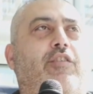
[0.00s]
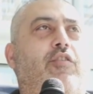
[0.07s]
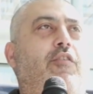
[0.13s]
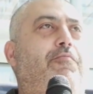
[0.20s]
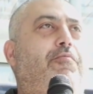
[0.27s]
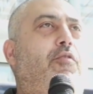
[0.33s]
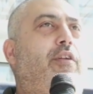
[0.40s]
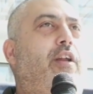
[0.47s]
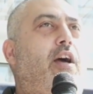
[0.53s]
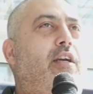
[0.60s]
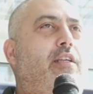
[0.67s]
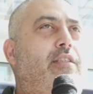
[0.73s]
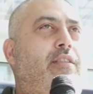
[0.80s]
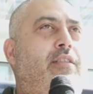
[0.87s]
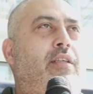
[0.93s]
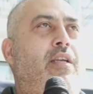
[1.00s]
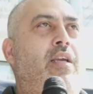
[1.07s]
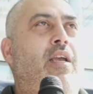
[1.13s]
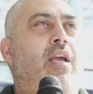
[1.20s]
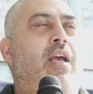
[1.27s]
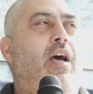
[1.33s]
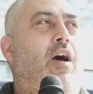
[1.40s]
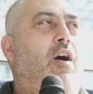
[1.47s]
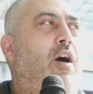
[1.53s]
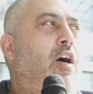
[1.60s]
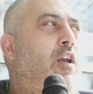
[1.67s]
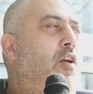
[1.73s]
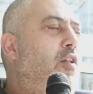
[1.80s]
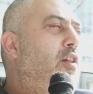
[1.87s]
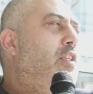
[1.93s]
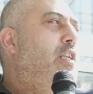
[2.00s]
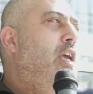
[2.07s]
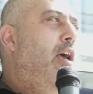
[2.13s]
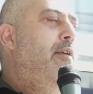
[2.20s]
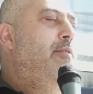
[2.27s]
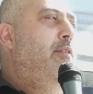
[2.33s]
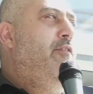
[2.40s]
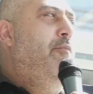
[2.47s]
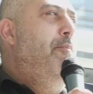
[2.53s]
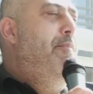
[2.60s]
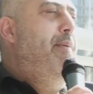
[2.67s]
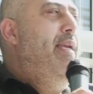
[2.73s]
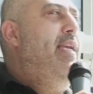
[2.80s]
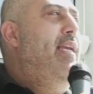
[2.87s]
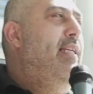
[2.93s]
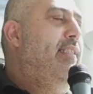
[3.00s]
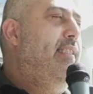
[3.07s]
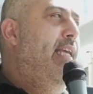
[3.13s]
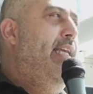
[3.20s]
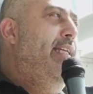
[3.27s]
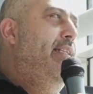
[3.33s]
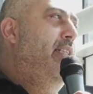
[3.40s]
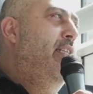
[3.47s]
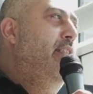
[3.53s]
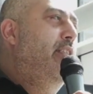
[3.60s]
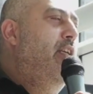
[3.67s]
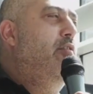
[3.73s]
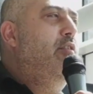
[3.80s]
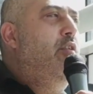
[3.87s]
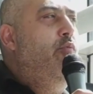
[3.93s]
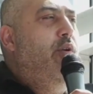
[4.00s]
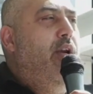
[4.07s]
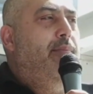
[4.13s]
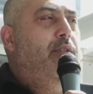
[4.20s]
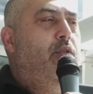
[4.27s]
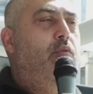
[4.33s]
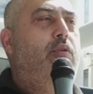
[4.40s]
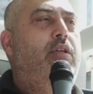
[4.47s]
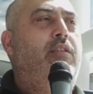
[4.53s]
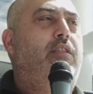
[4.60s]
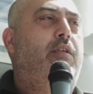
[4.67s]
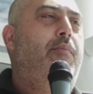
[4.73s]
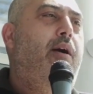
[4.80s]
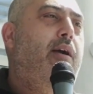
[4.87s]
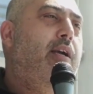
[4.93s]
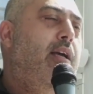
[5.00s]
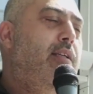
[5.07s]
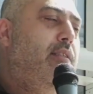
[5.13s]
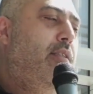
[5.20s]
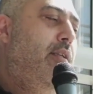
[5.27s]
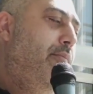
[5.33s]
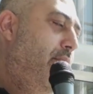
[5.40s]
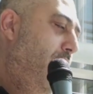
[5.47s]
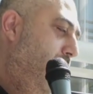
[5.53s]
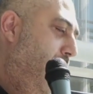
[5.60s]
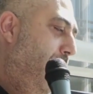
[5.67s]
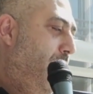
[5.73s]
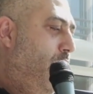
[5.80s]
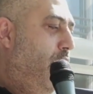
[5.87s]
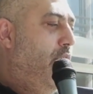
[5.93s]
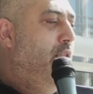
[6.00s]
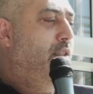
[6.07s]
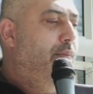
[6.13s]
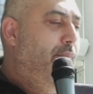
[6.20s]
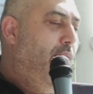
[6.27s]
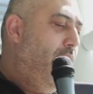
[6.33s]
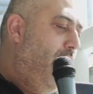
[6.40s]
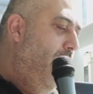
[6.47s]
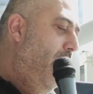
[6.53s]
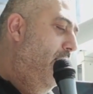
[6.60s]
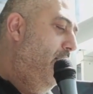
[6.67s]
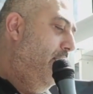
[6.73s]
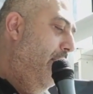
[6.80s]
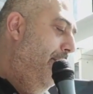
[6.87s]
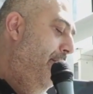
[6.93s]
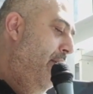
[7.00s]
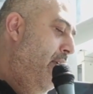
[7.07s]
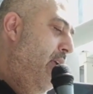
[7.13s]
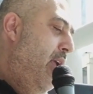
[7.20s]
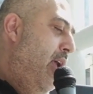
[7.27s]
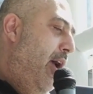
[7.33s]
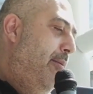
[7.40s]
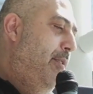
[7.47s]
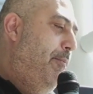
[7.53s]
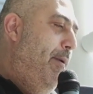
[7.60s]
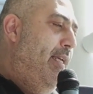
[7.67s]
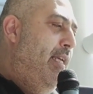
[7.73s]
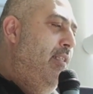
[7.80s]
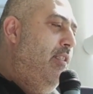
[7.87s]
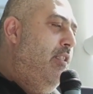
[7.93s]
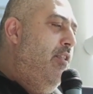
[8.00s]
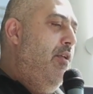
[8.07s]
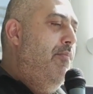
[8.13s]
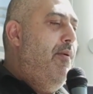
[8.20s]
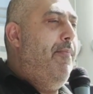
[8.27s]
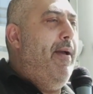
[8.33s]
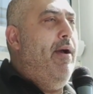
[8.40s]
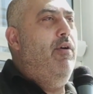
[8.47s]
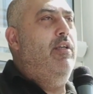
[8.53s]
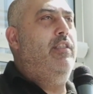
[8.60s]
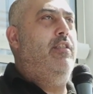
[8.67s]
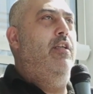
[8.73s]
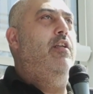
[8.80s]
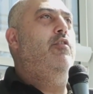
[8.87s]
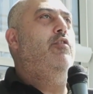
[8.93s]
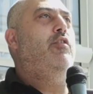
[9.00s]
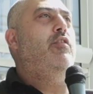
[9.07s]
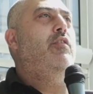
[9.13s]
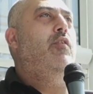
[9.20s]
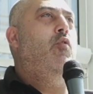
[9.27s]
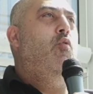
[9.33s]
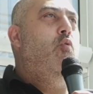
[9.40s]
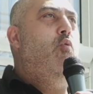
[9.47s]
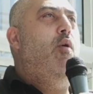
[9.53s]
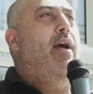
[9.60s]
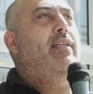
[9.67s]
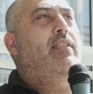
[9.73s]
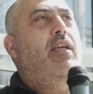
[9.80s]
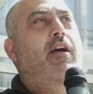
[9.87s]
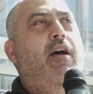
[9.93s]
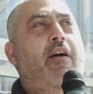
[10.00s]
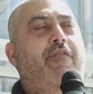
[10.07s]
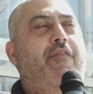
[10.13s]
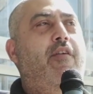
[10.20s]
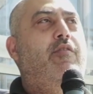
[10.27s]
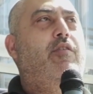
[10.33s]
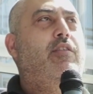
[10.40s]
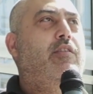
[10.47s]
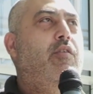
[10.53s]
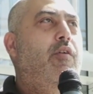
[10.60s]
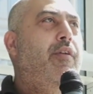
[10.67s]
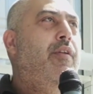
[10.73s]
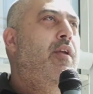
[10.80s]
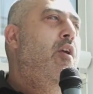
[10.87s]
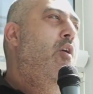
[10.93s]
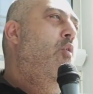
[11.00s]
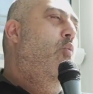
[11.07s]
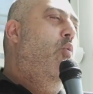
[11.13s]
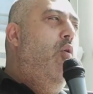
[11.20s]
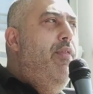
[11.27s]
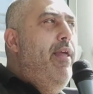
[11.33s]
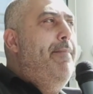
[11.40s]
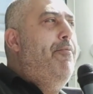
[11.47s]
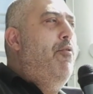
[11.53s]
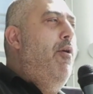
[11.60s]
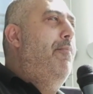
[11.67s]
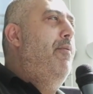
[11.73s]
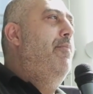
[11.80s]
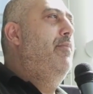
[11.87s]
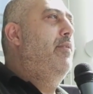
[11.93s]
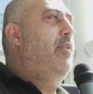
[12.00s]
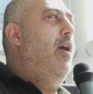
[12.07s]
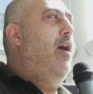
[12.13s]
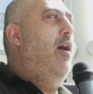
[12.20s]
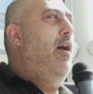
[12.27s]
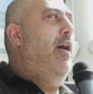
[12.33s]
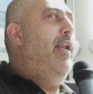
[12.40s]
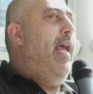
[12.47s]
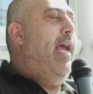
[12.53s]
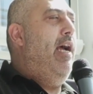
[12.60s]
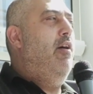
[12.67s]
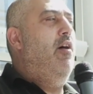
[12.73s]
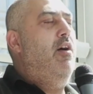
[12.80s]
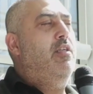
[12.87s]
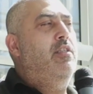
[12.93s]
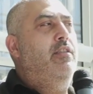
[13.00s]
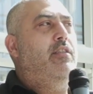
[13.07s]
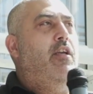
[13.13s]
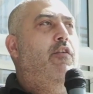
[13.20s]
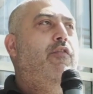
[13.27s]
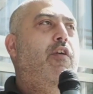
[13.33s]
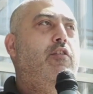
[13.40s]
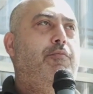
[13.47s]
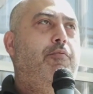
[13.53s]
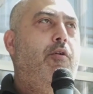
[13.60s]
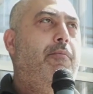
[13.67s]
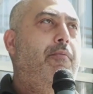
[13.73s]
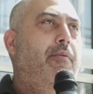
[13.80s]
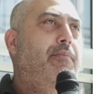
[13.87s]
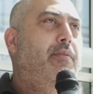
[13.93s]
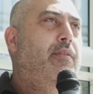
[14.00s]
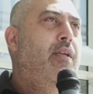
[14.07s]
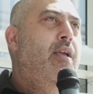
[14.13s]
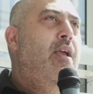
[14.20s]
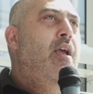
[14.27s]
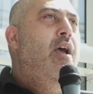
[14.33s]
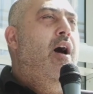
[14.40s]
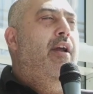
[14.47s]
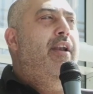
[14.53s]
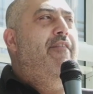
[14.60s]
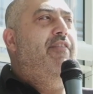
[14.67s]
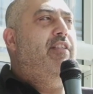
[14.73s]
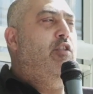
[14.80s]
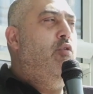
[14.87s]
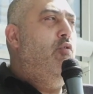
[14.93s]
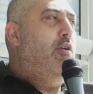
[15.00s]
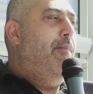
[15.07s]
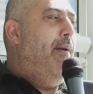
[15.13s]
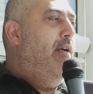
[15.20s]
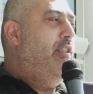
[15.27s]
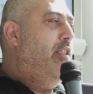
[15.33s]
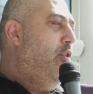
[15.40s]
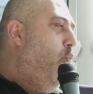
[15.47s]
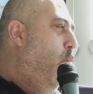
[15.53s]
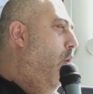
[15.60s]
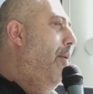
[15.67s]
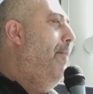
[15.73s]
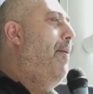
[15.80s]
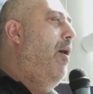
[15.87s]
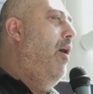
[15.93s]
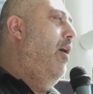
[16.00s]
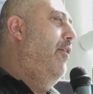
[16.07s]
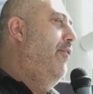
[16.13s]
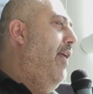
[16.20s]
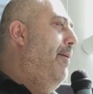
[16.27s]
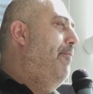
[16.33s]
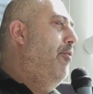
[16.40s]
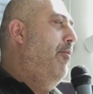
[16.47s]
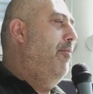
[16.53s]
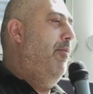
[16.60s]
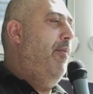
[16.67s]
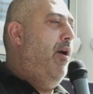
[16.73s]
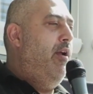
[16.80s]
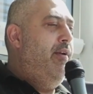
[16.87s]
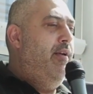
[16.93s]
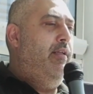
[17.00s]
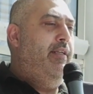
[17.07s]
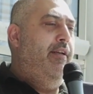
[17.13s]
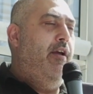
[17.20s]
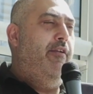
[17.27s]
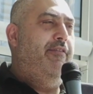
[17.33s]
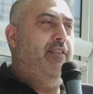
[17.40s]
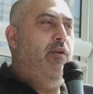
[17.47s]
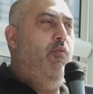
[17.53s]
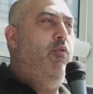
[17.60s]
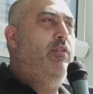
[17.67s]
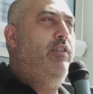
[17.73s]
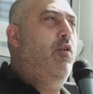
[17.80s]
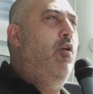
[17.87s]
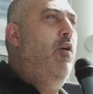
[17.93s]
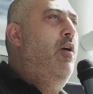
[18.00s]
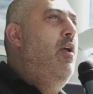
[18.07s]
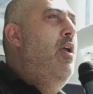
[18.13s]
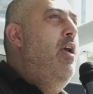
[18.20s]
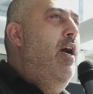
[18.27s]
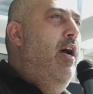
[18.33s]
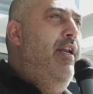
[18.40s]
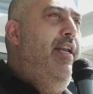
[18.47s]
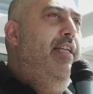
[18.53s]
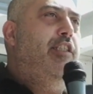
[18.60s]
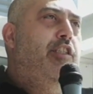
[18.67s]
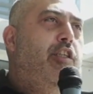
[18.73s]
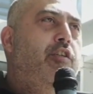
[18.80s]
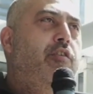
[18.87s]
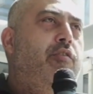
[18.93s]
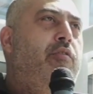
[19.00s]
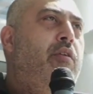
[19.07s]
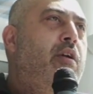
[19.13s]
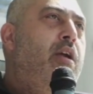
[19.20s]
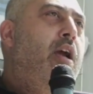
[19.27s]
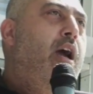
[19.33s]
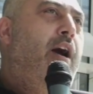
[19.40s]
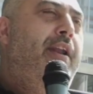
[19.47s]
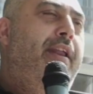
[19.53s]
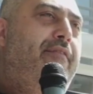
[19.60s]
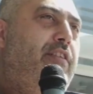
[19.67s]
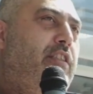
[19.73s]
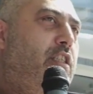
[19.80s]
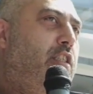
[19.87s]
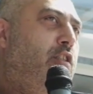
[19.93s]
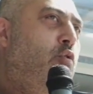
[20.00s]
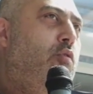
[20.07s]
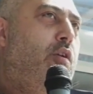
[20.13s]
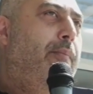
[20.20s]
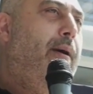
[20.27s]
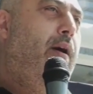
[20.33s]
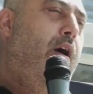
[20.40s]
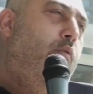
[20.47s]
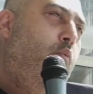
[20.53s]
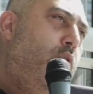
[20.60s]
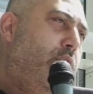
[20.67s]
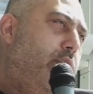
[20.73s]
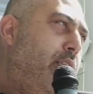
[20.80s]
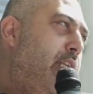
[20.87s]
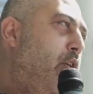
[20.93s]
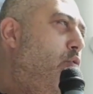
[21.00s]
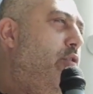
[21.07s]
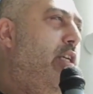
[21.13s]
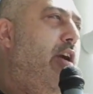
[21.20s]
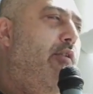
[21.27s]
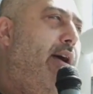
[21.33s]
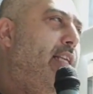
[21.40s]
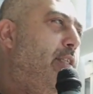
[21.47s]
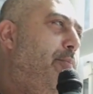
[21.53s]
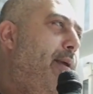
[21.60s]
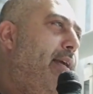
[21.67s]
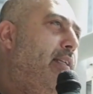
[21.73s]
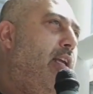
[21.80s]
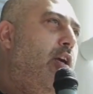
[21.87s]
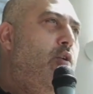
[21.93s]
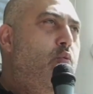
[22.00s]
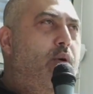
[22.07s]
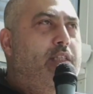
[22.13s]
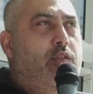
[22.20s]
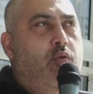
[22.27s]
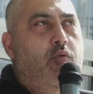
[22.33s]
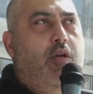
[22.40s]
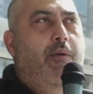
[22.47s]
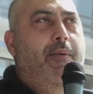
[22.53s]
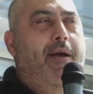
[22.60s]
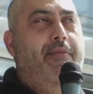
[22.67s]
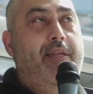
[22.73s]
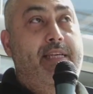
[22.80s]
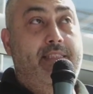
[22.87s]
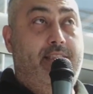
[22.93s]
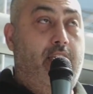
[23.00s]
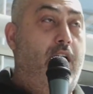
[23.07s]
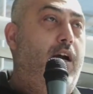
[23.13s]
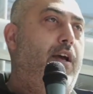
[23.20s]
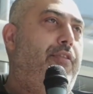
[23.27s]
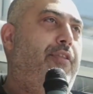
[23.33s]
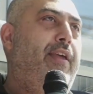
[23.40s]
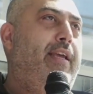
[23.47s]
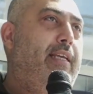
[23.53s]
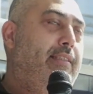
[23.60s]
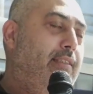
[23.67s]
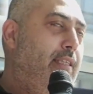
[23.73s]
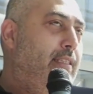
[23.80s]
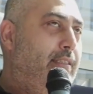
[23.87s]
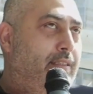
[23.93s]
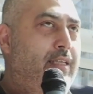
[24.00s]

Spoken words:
of products, a lot of times, me as a consultant, when I'm talking to my customers, I'm talking to my clients, I'm speaking to them about a solution. Always I focus on what their problems are and how I can solve those problems. I never talk about just one part of that problem. If someone's got an issue, I never just talk about, oh, what's the audio aspect? I always talk about the entire thing. It's